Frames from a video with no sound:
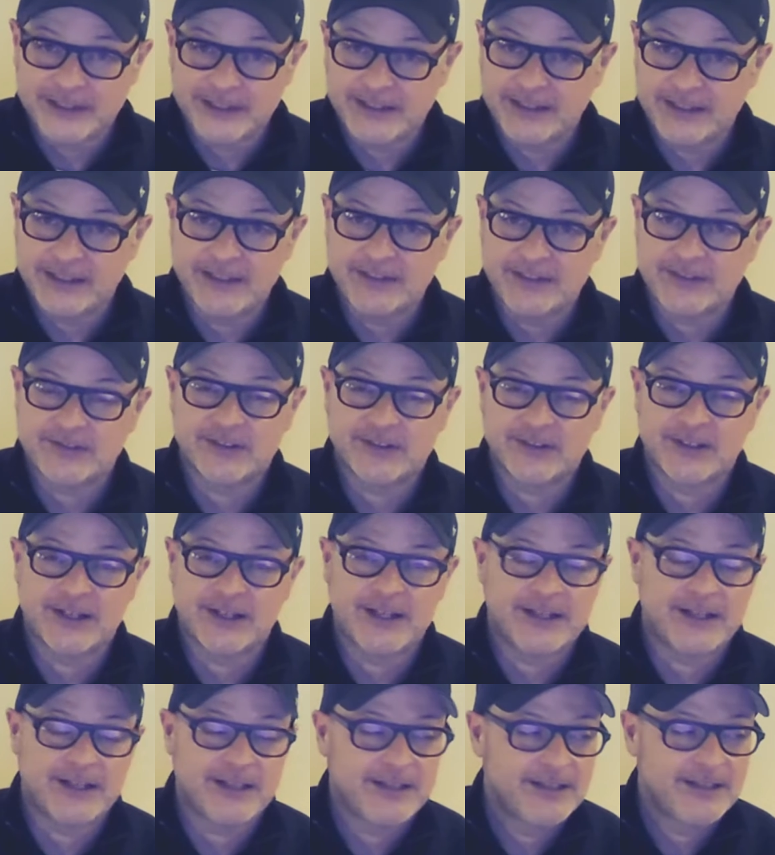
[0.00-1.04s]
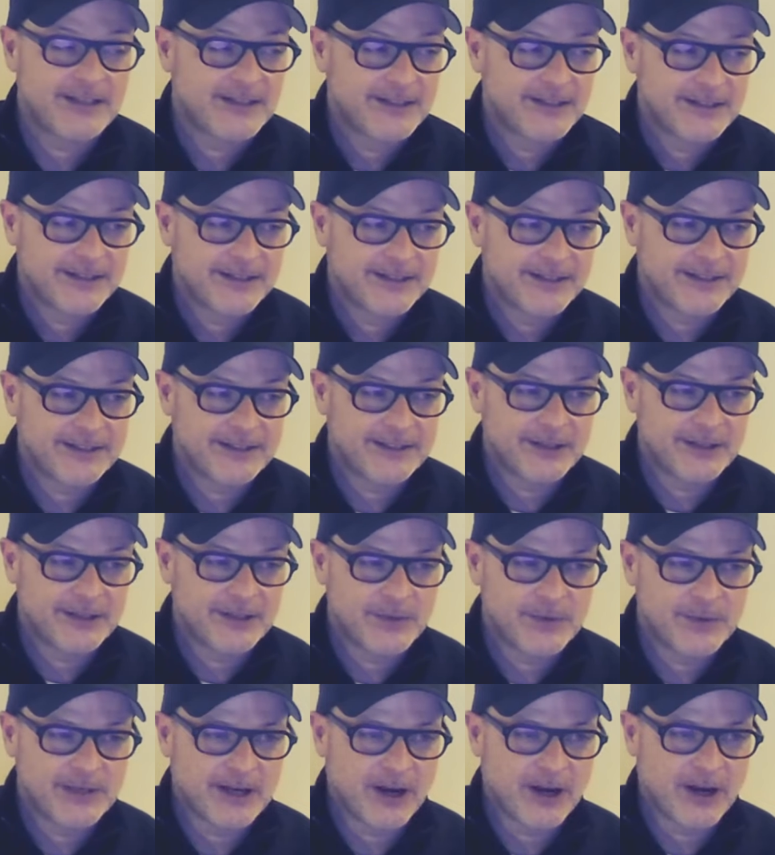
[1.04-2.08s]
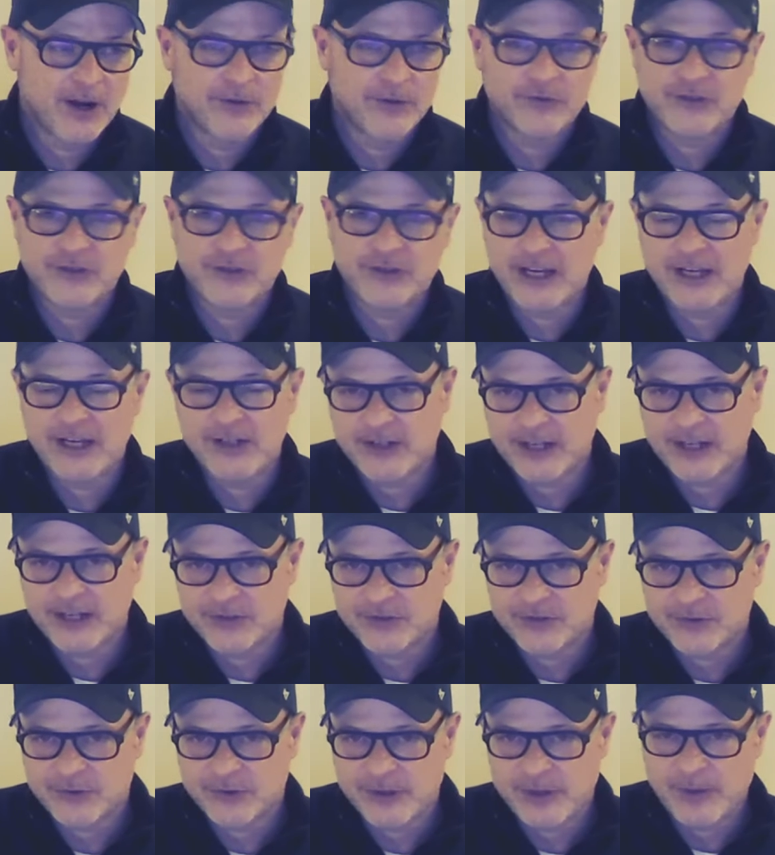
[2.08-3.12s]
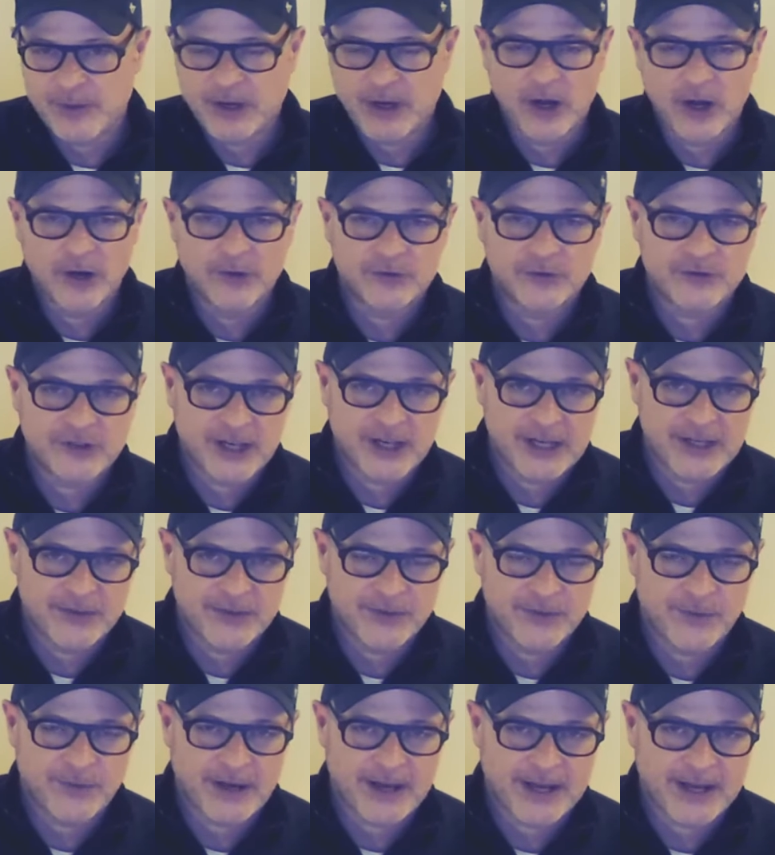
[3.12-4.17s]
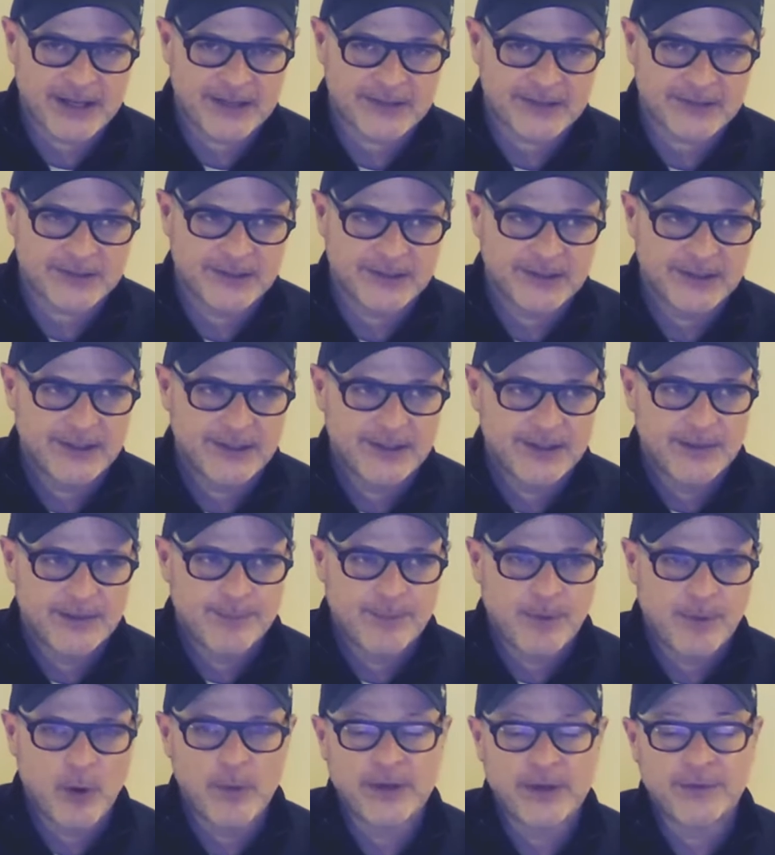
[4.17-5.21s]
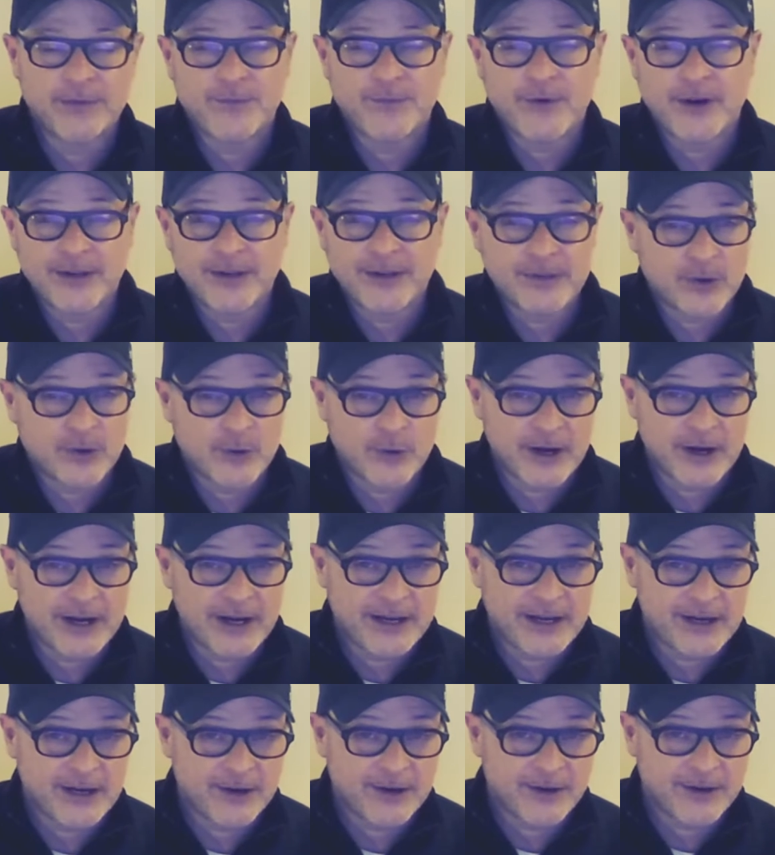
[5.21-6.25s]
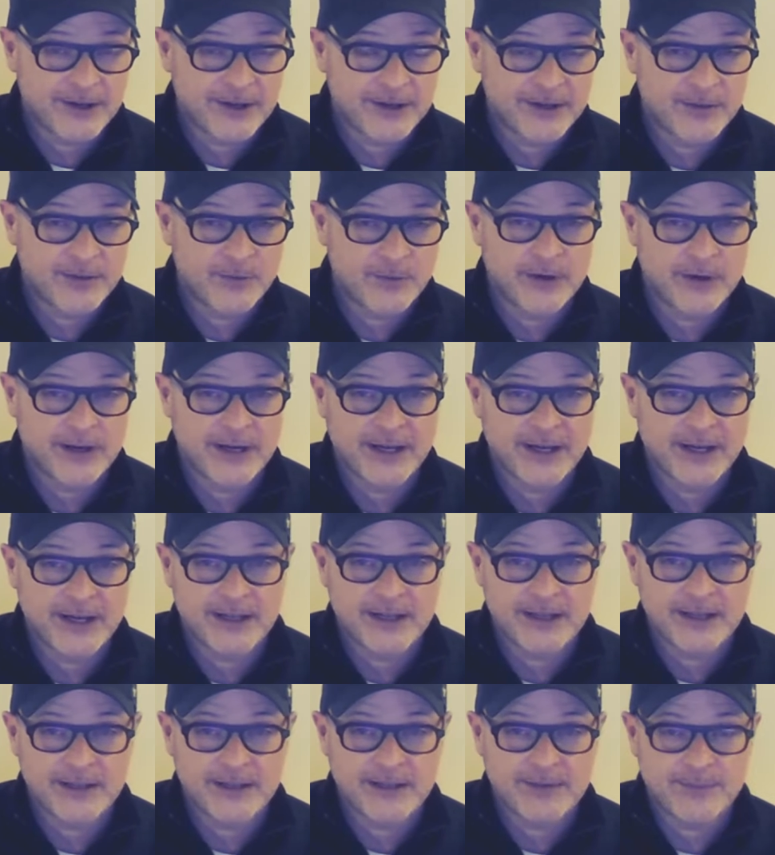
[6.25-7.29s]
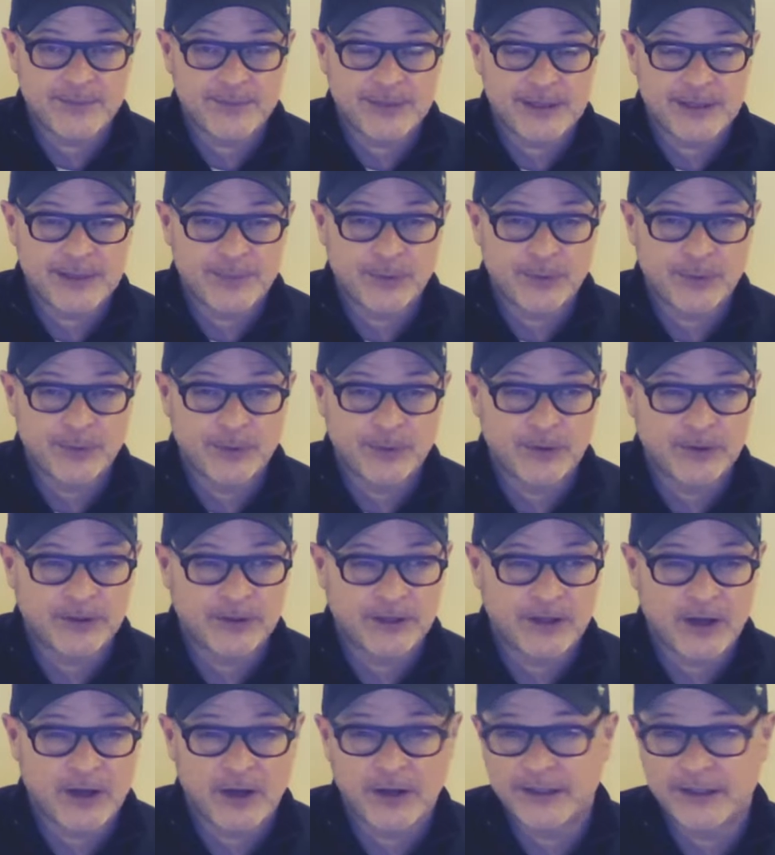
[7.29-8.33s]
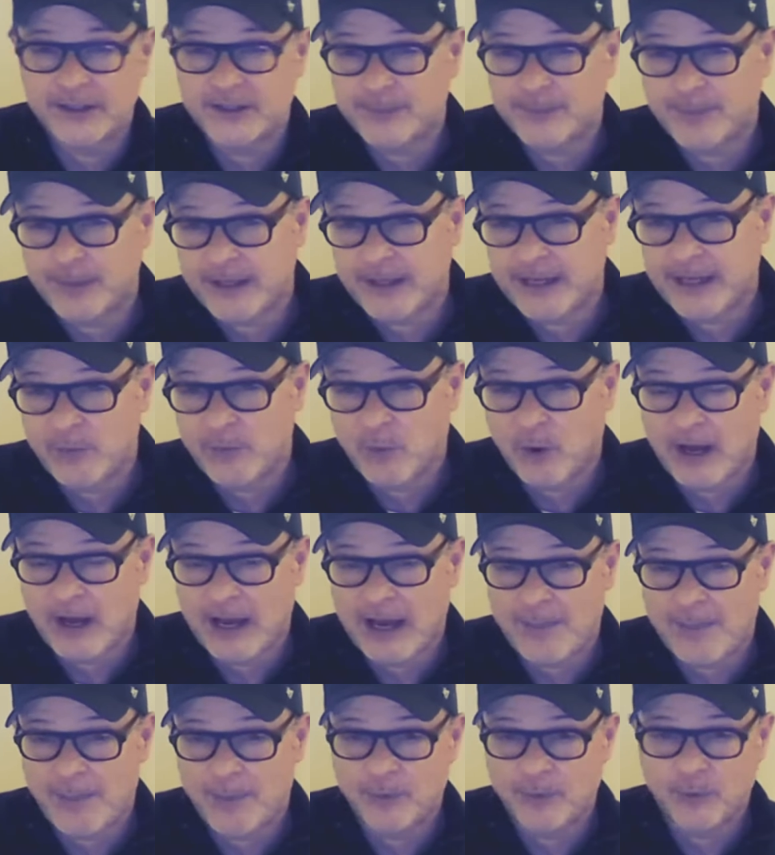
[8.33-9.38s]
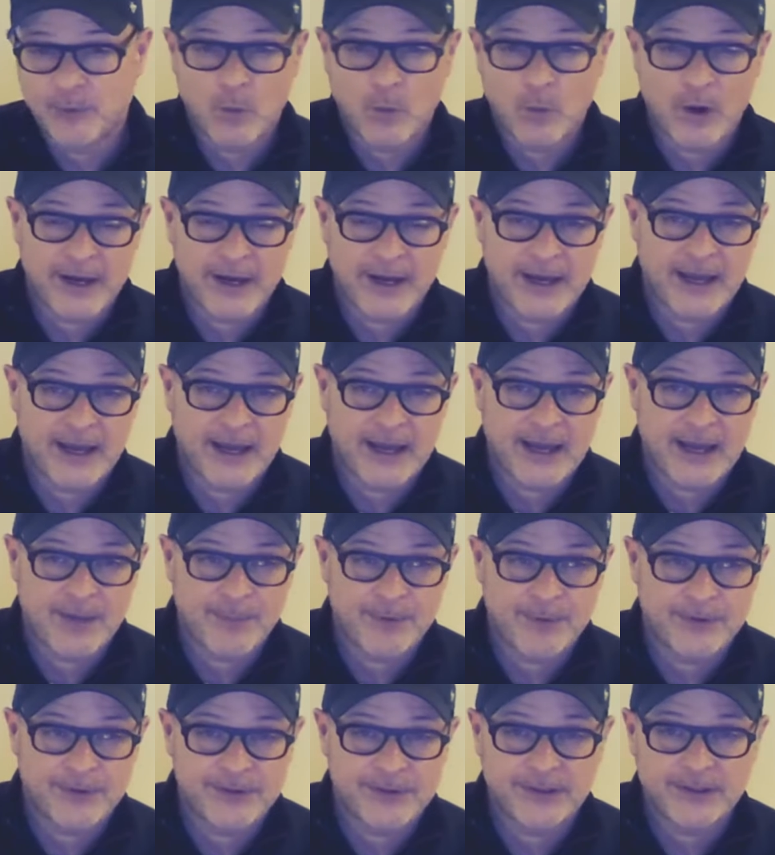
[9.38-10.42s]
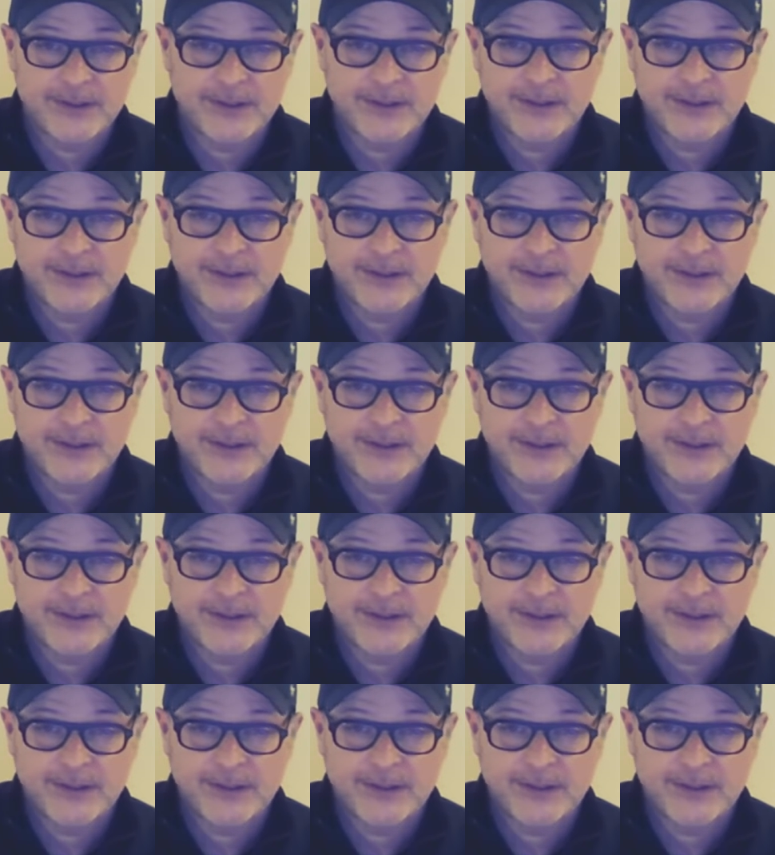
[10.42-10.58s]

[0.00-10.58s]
It's we can't change history, we can't change facts, but we can find the gray area where people can't explain what happened or why it happened,